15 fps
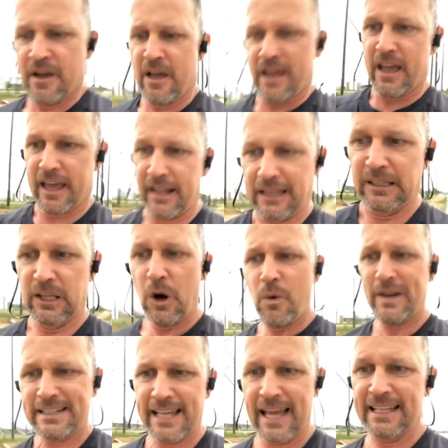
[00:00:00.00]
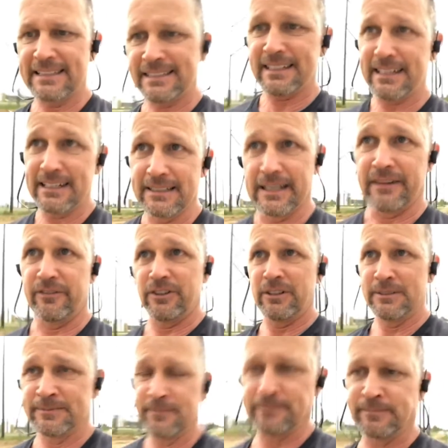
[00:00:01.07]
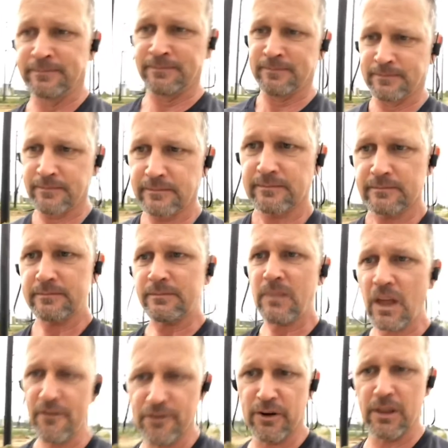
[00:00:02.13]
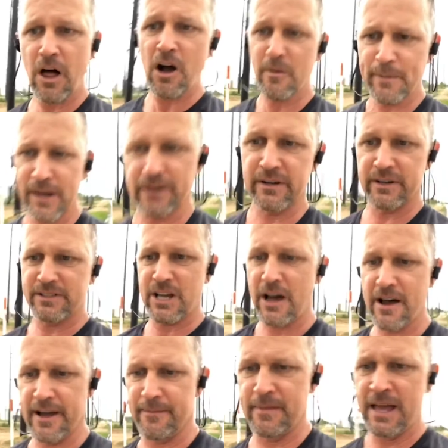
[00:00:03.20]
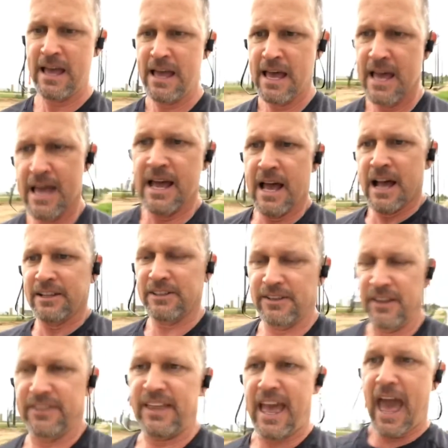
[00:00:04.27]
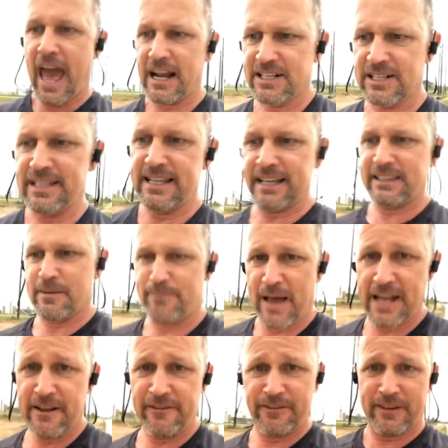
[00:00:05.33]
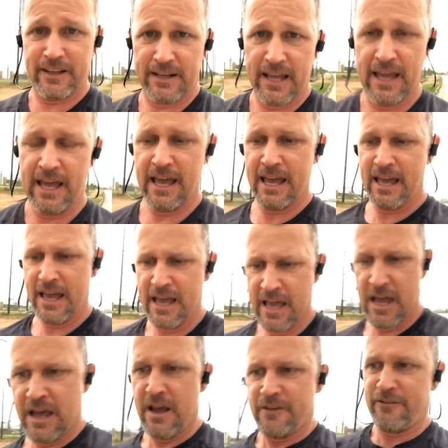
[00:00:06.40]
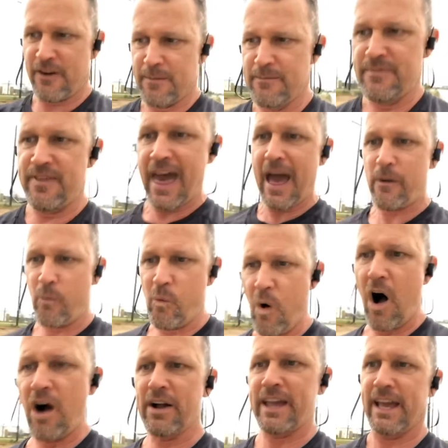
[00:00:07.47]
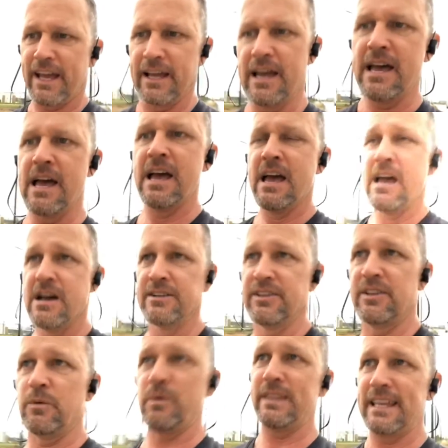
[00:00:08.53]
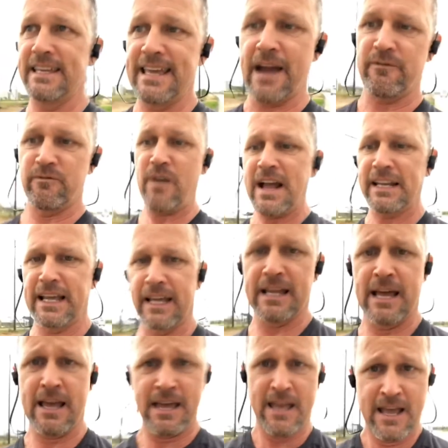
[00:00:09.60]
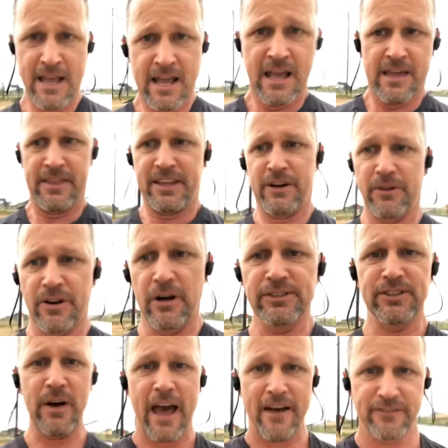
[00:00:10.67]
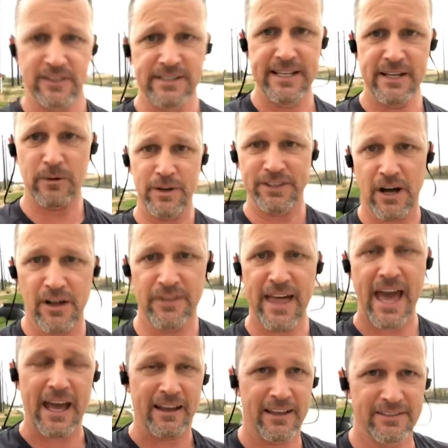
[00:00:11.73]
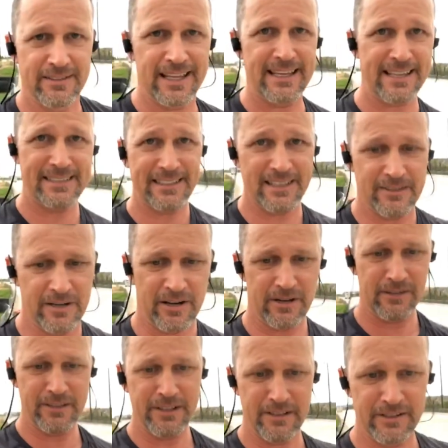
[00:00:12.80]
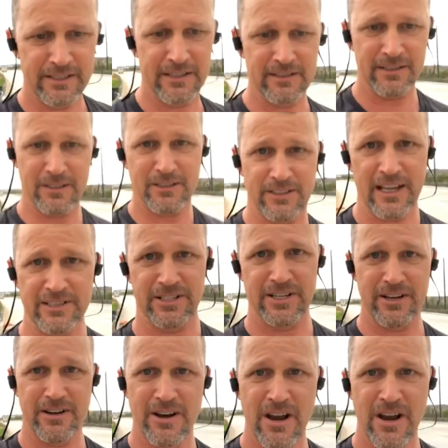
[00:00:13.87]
at a low intensity level for a long period of time so that they actually get the benefit from that walking, so that when they get running, they don't also have to deal with all that. Because like I said earlier in this little session here,